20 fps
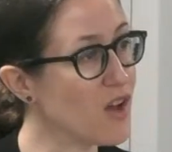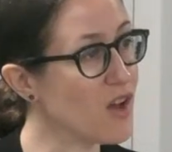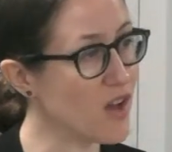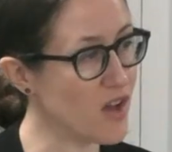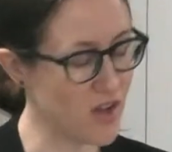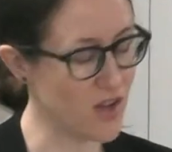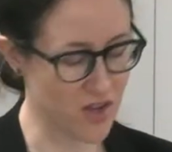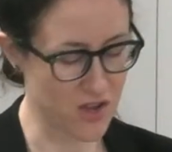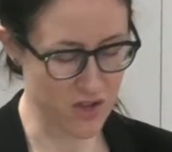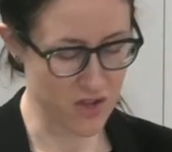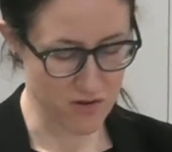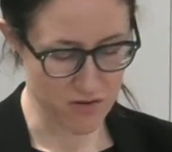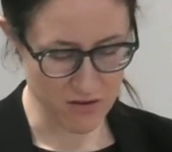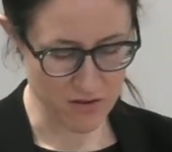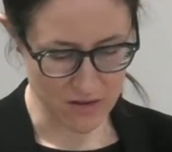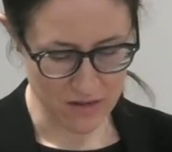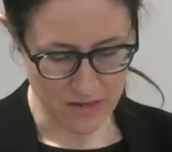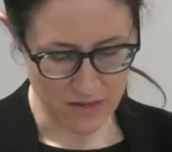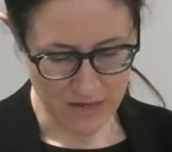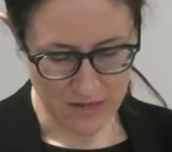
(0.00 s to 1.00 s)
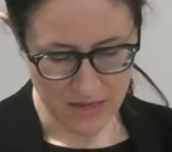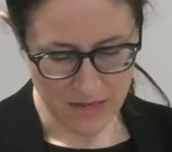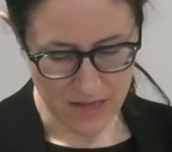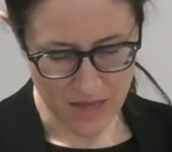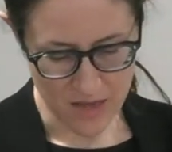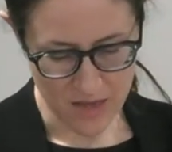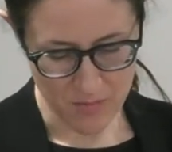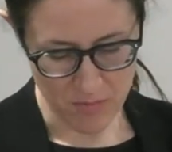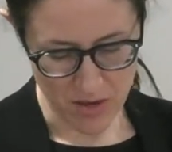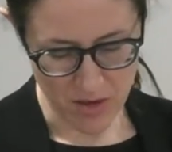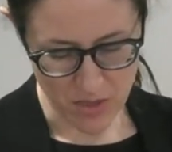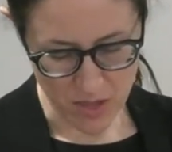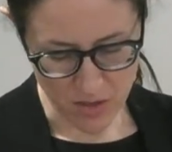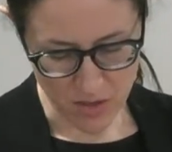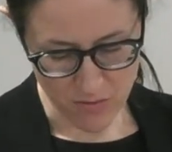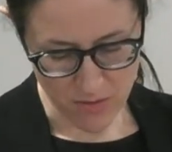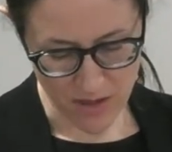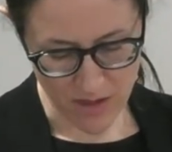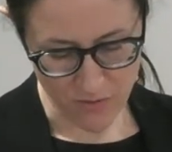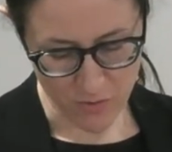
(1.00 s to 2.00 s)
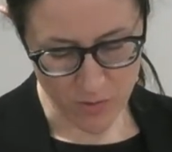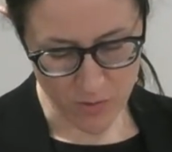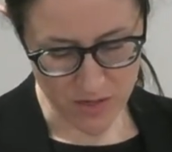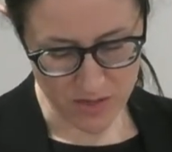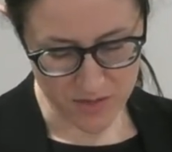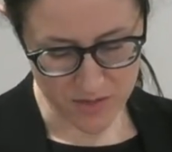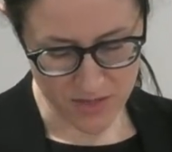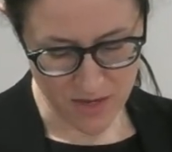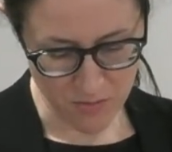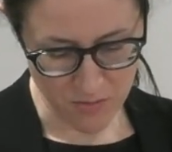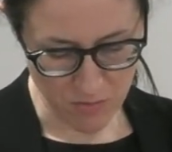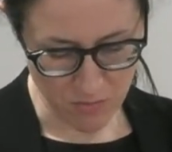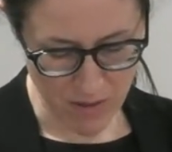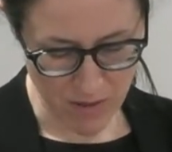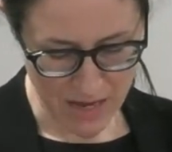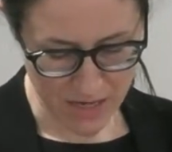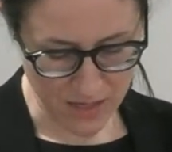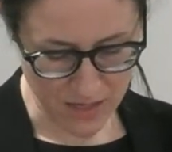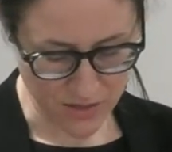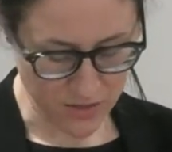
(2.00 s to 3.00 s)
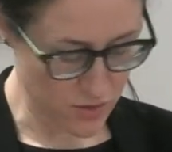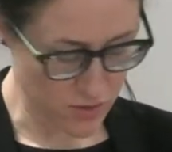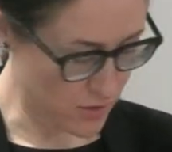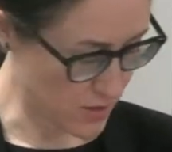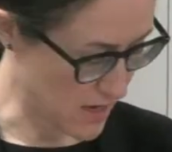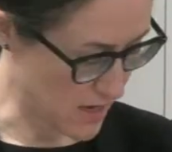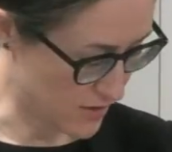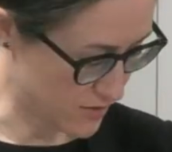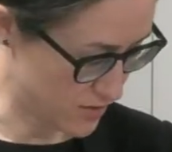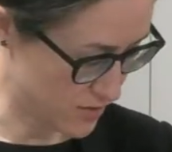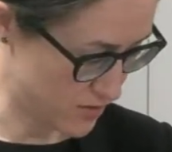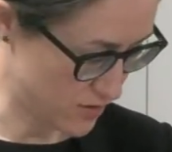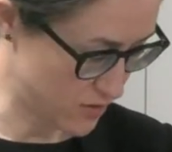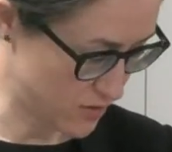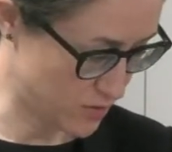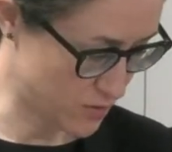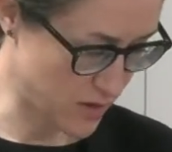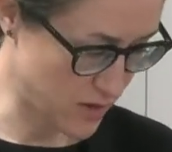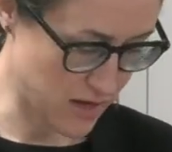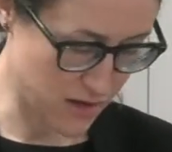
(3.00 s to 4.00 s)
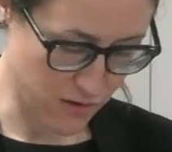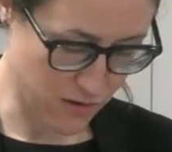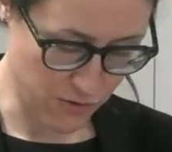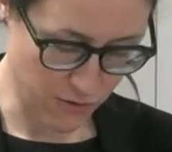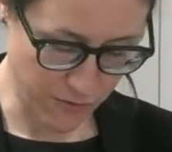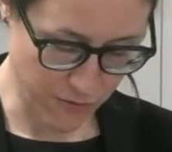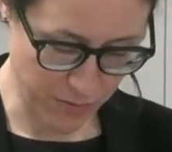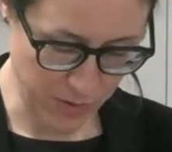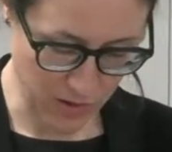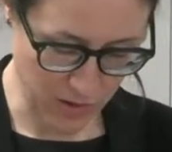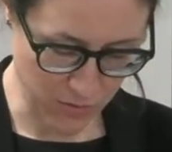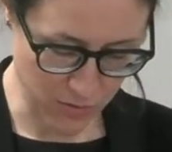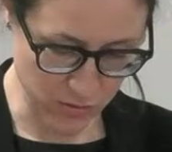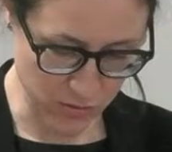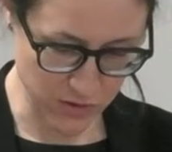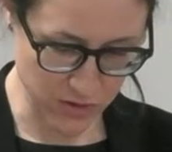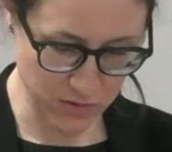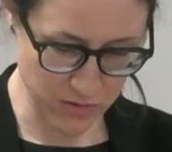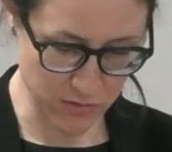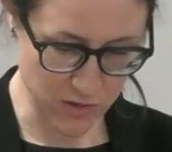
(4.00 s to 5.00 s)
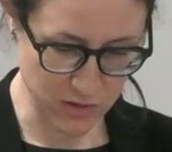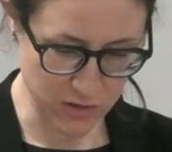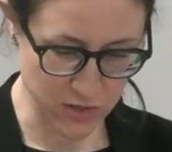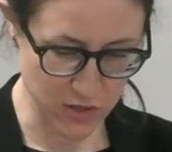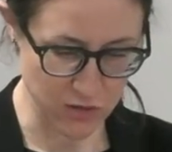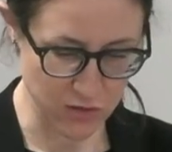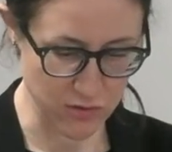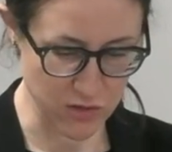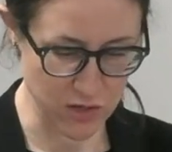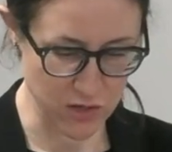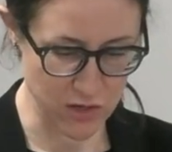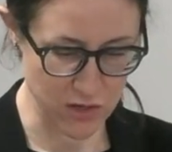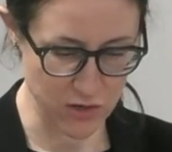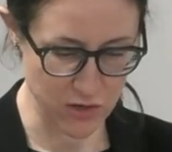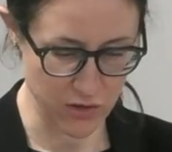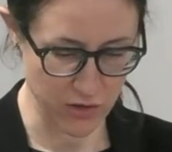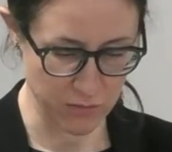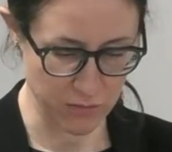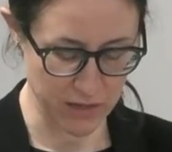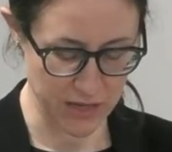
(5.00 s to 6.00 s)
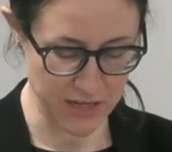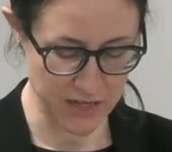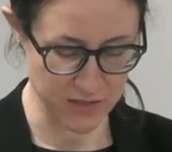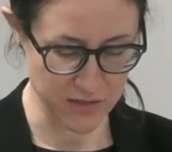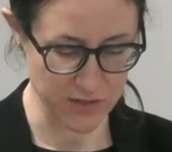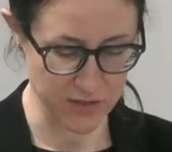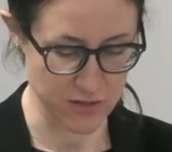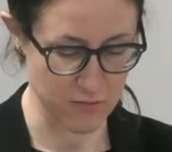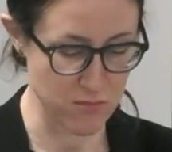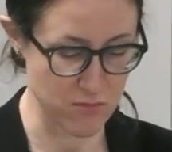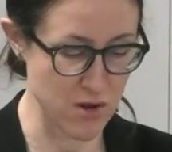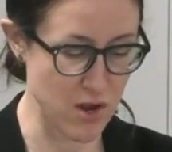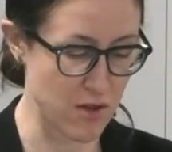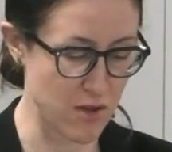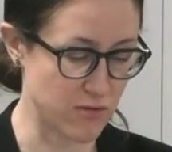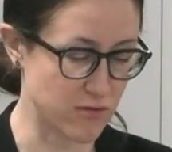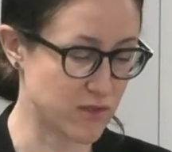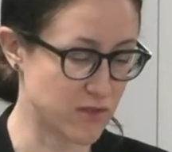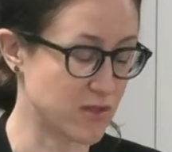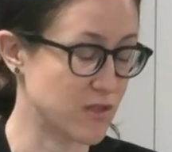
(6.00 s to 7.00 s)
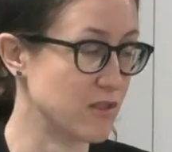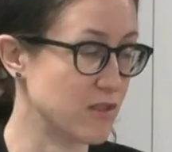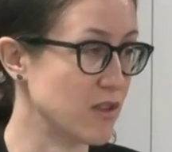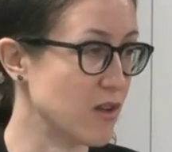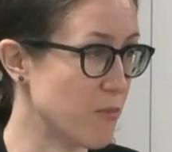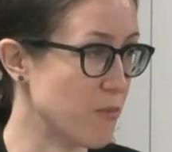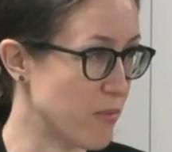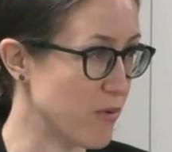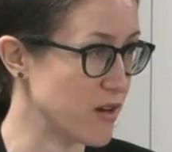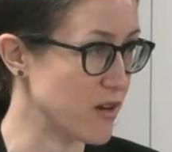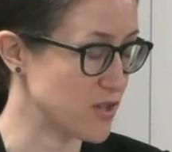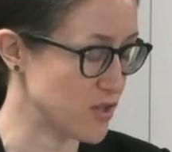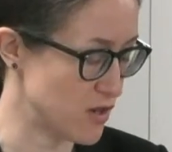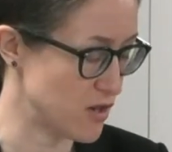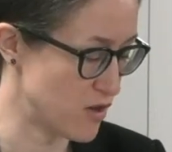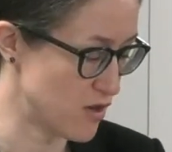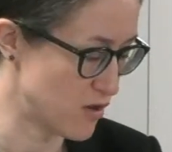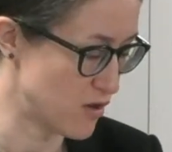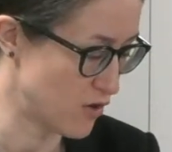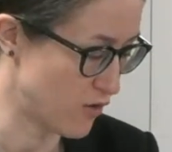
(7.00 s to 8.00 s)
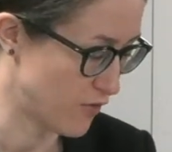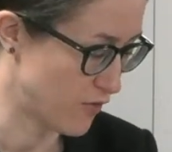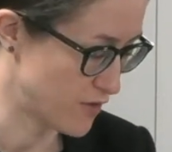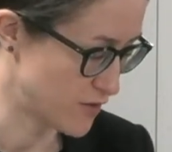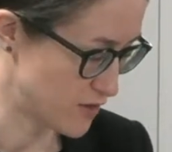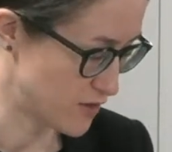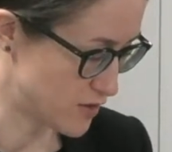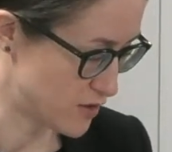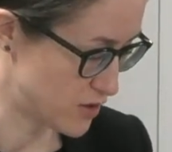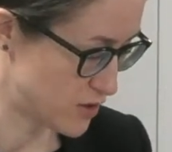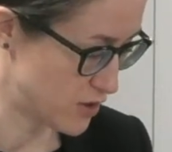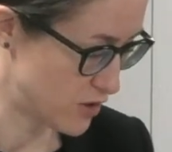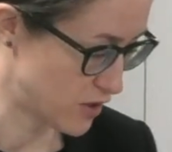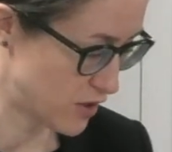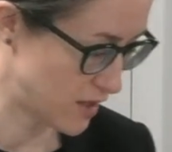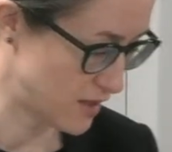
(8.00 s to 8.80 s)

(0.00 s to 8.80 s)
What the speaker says: Hearn? I think you gave a witness statement back in 2012, but I want to ask you to look, please, at some notes that the Operation Hearn officers took.